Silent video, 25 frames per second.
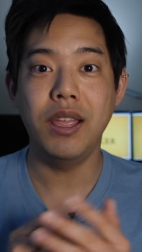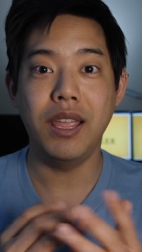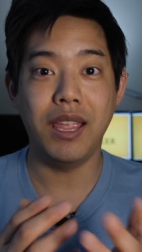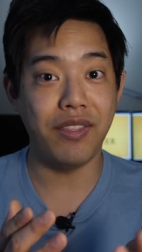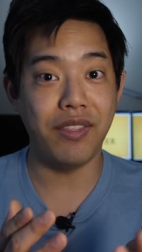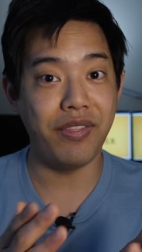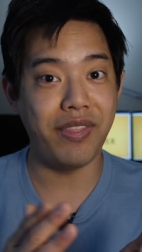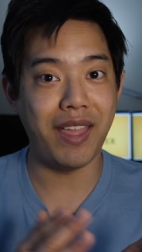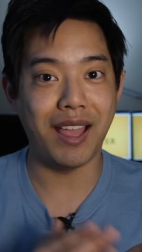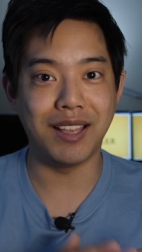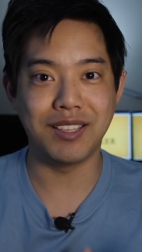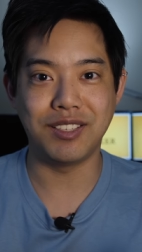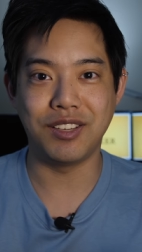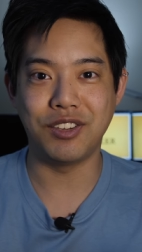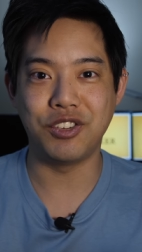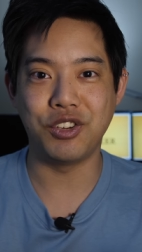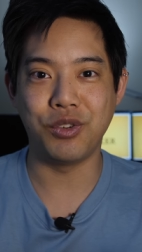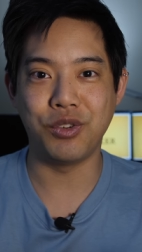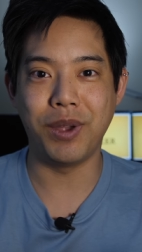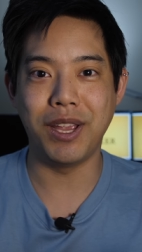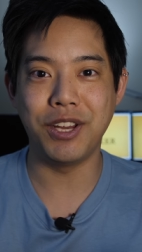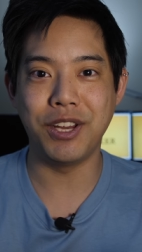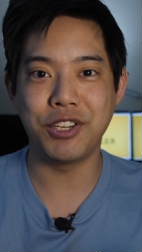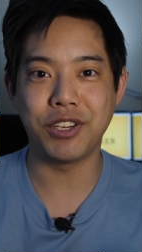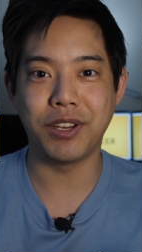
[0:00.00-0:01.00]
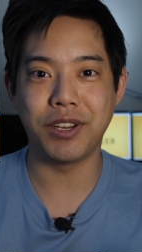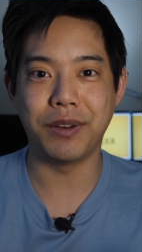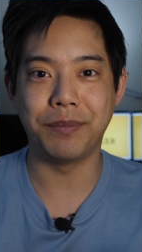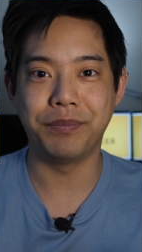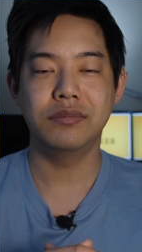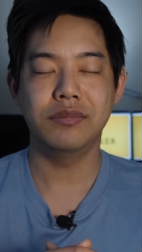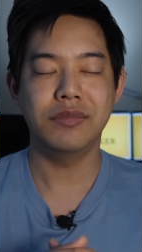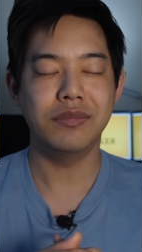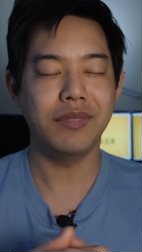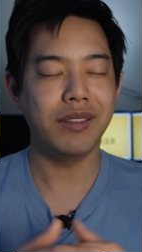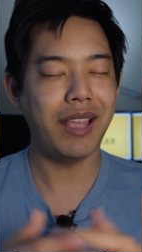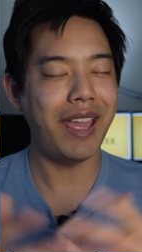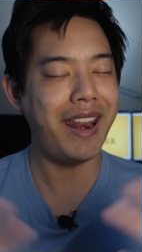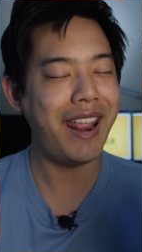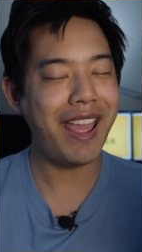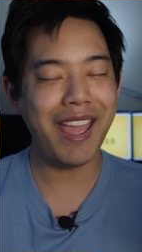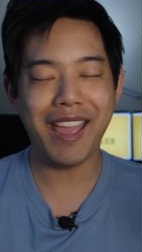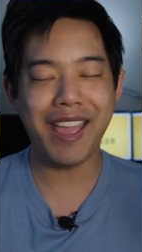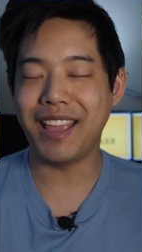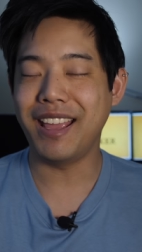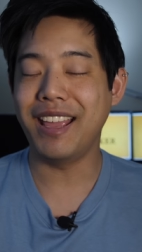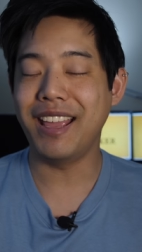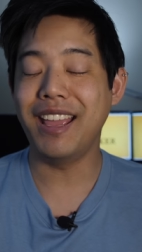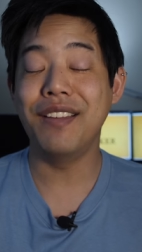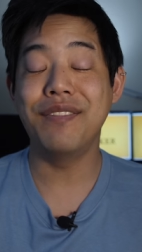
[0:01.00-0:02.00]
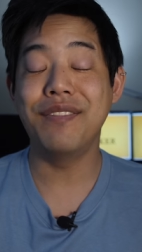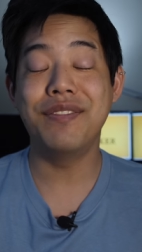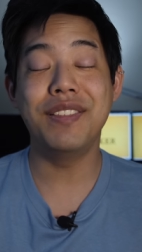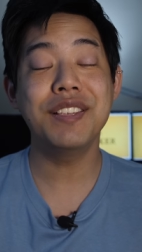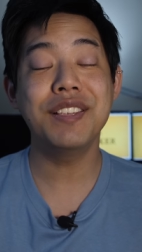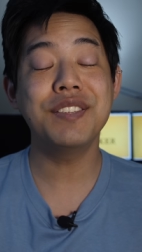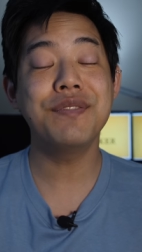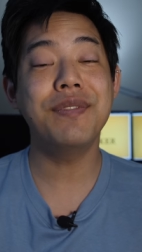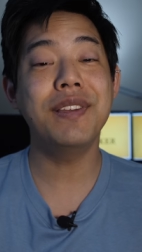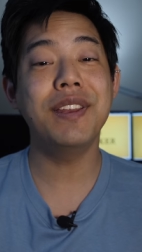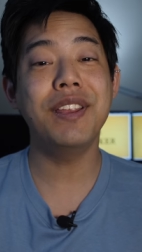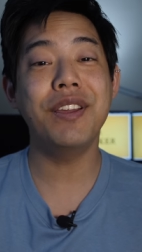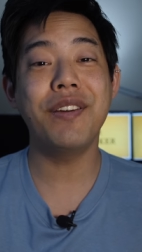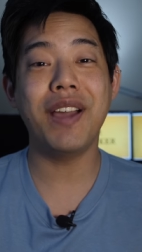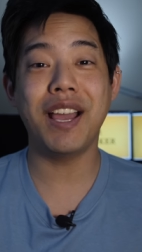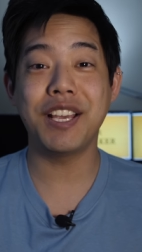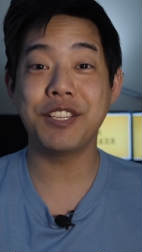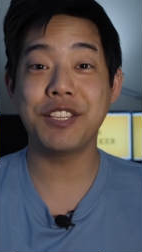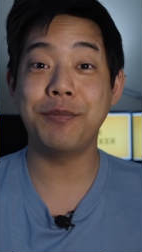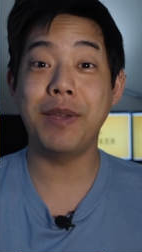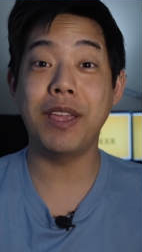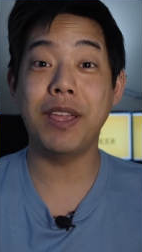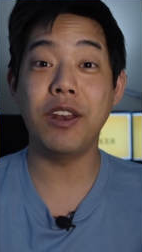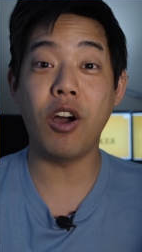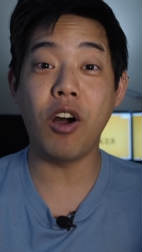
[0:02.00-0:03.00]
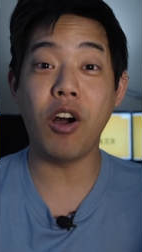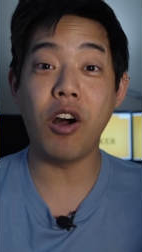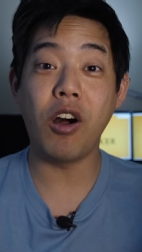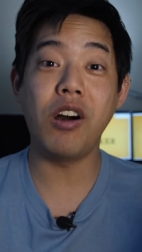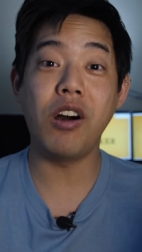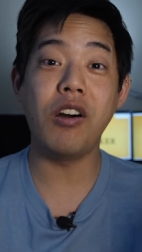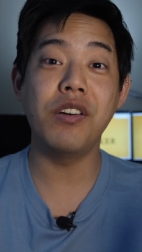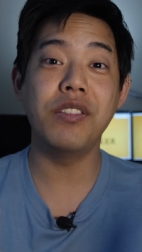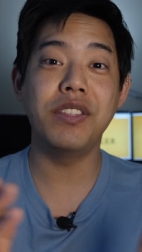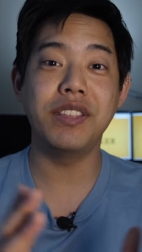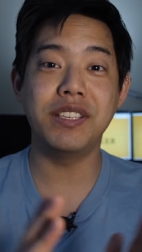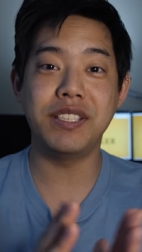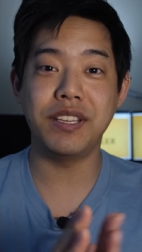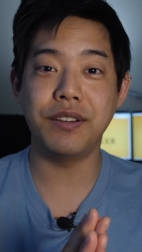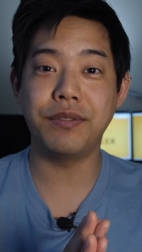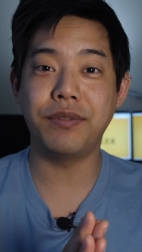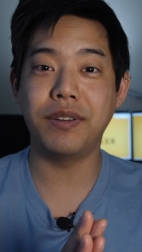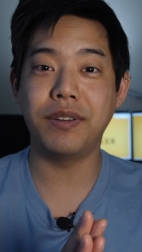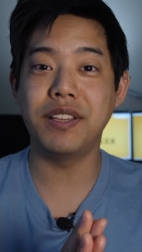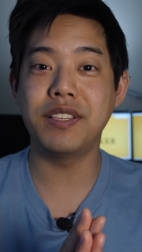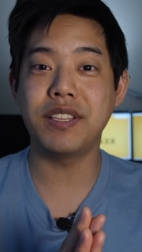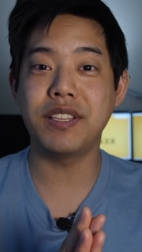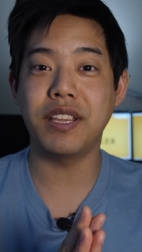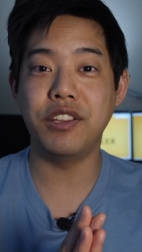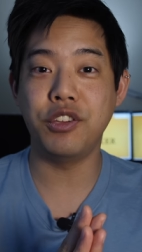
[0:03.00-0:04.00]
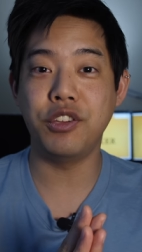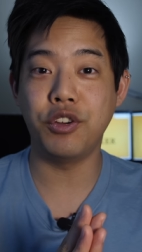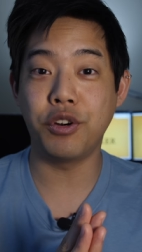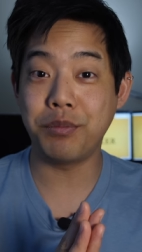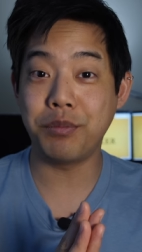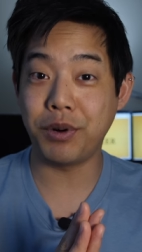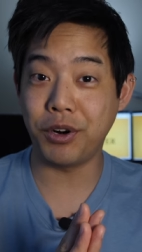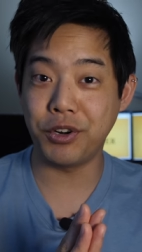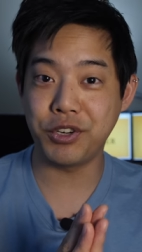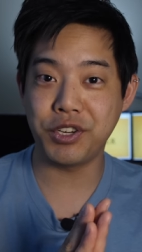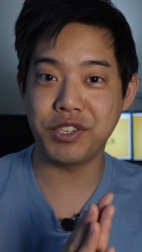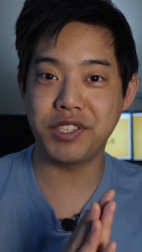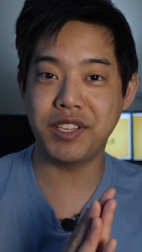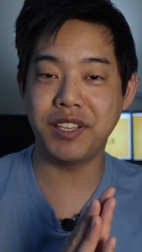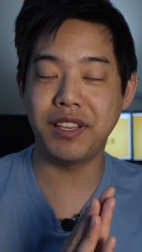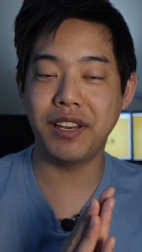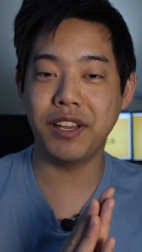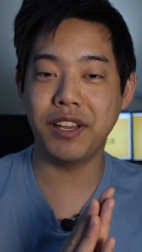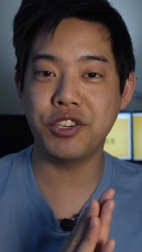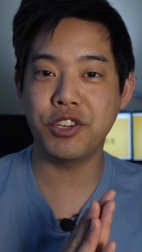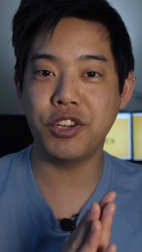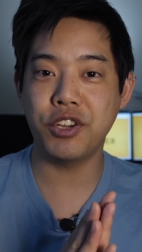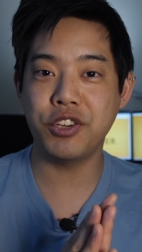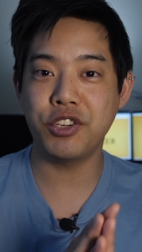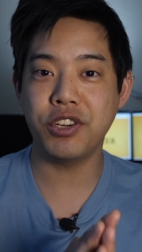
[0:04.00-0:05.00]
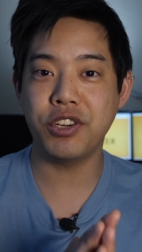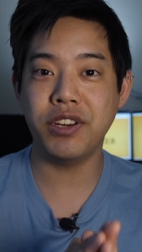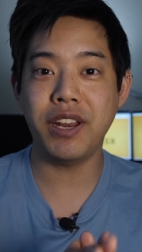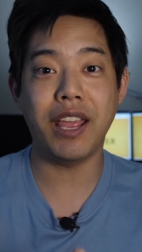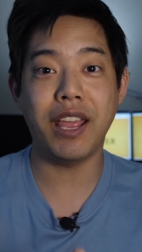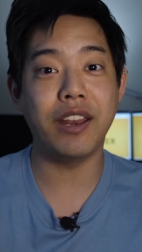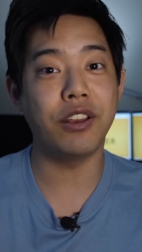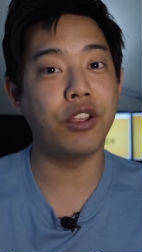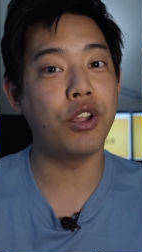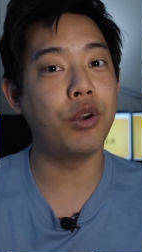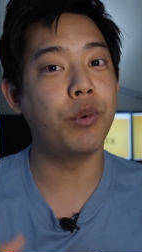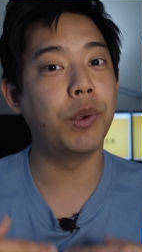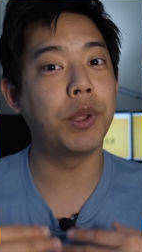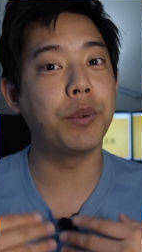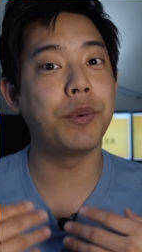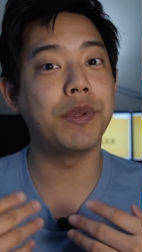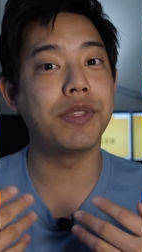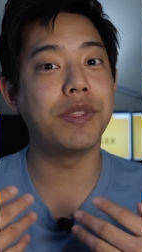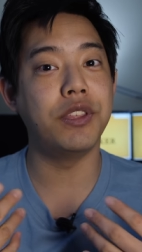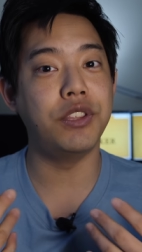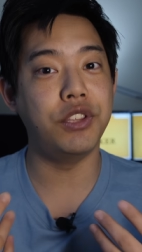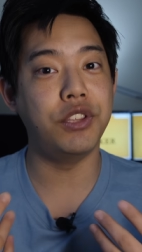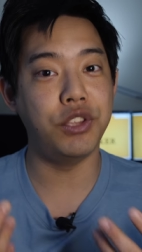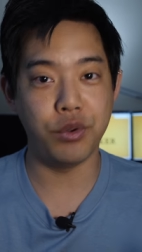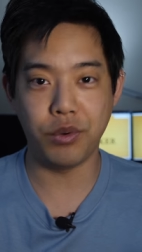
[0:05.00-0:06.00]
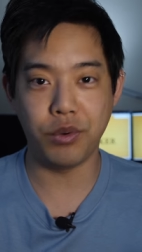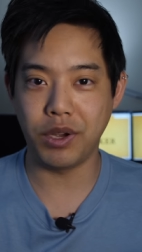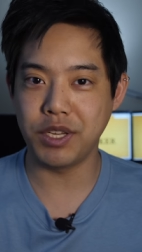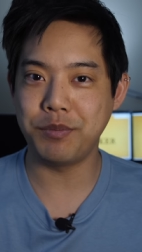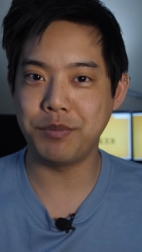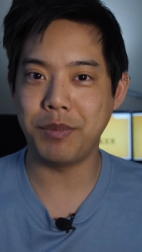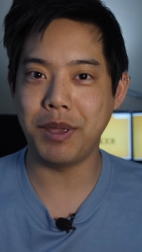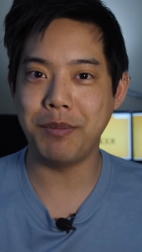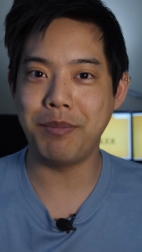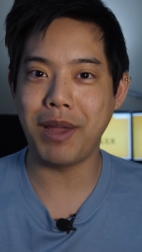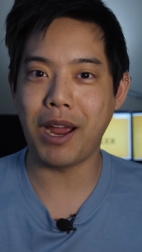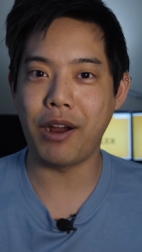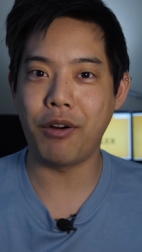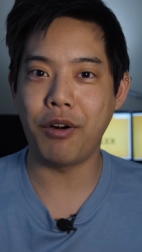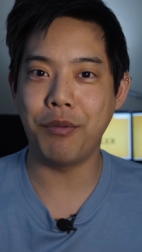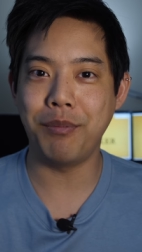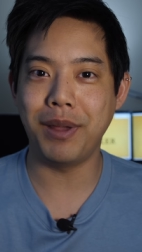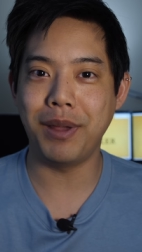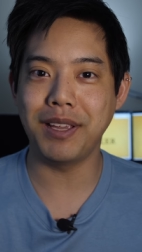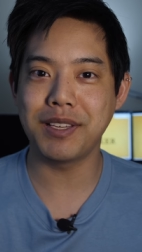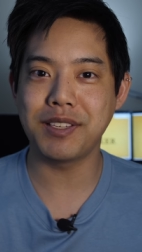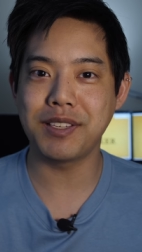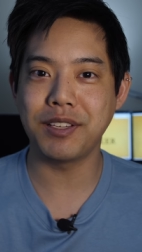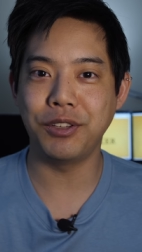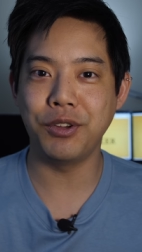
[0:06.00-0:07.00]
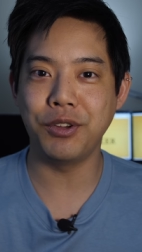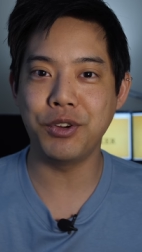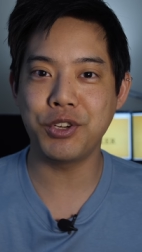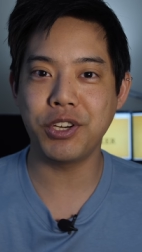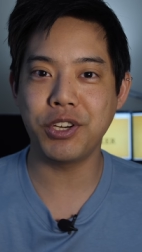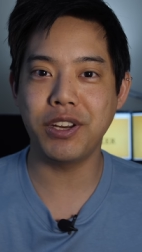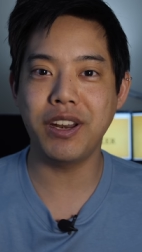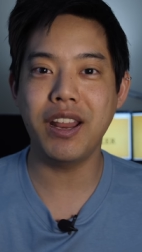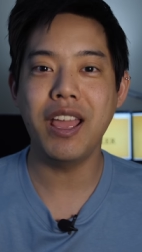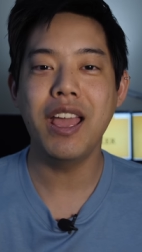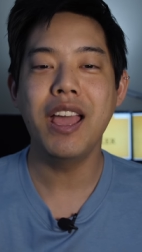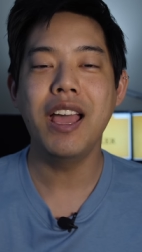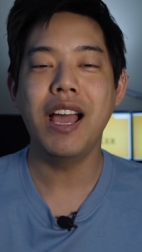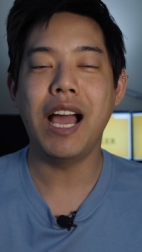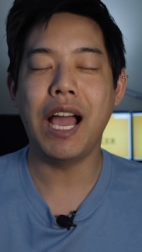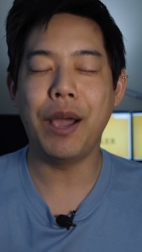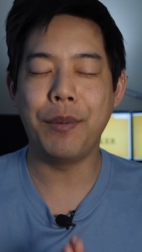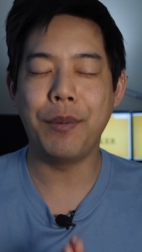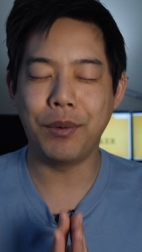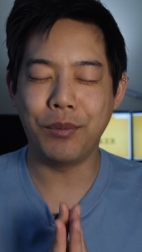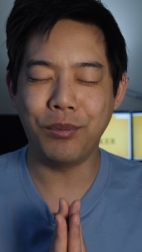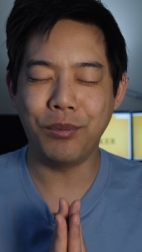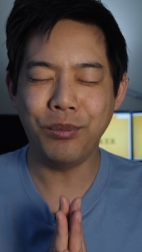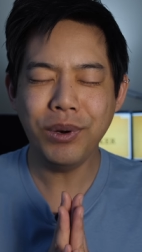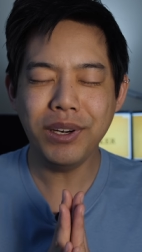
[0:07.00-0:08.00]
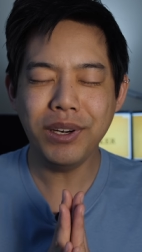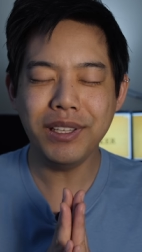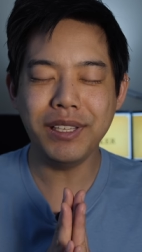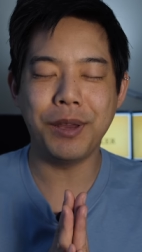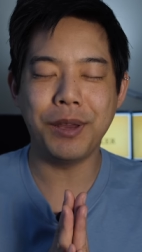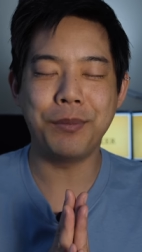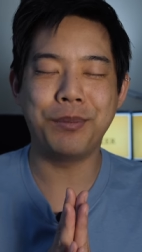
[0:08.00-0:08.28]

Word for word: in that situation. And hey, if this video has made all the difference in your purchasing decision and going with a USB power bank solution, I would really